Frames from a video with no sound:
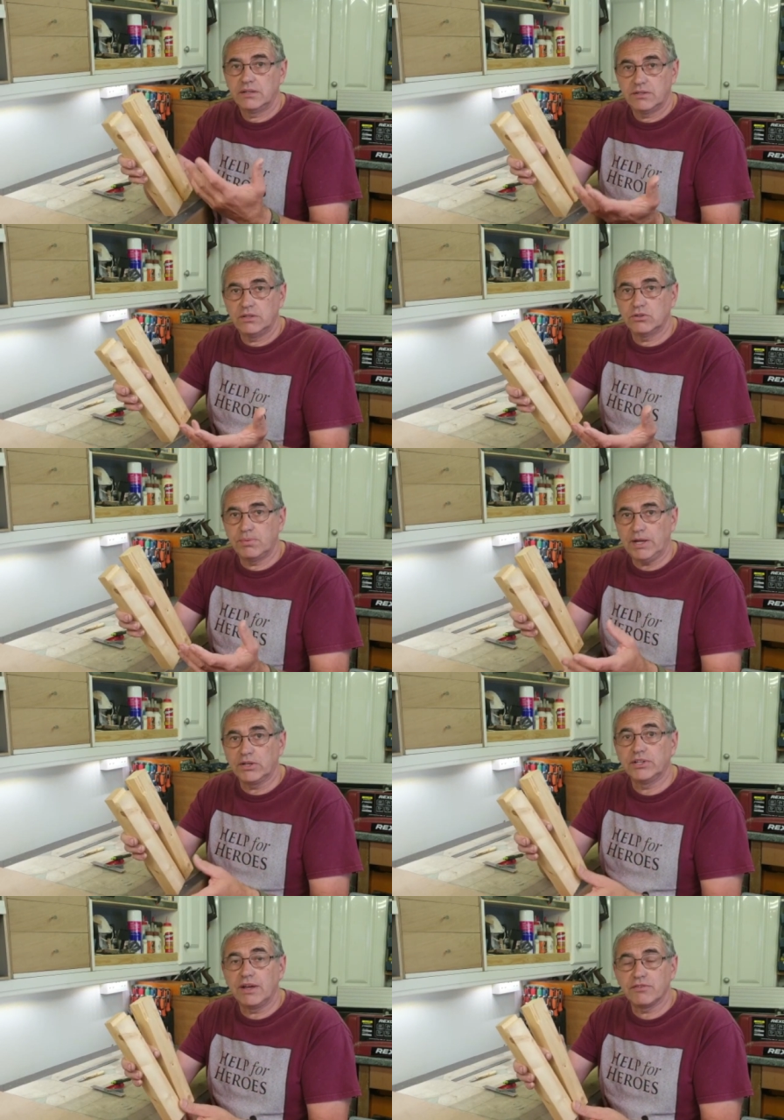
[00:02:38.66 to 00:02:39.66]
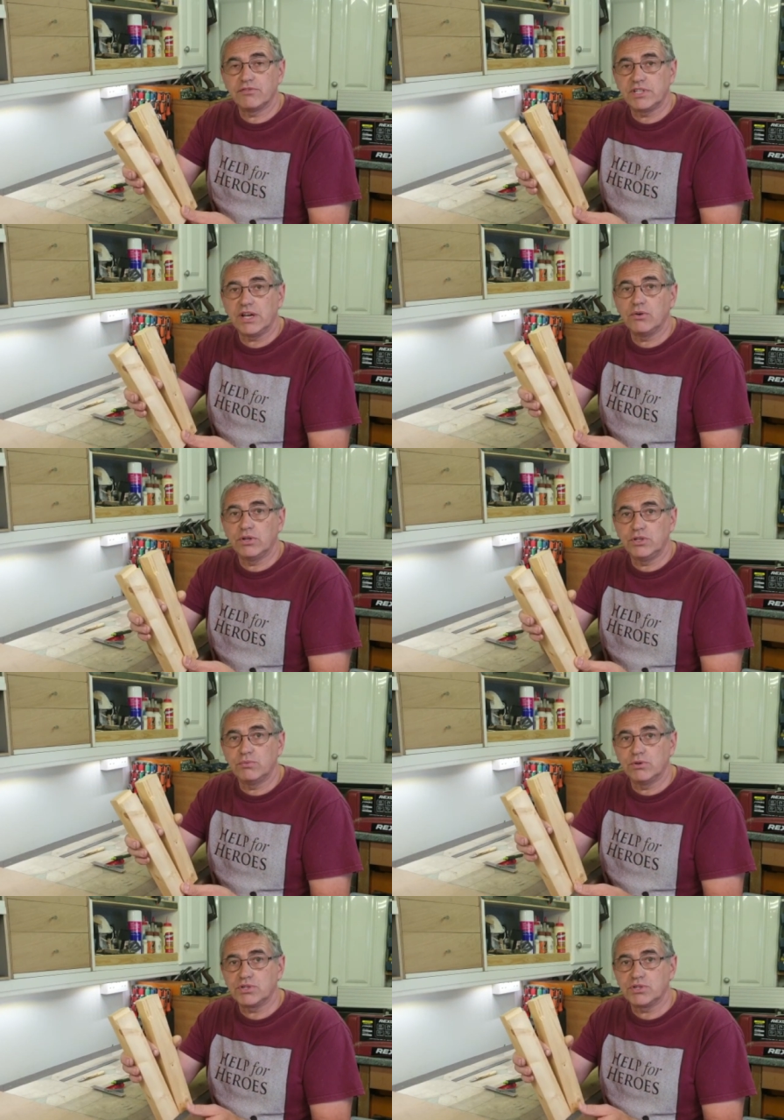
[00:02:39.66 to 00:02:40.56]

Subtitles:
look back on the other video and you will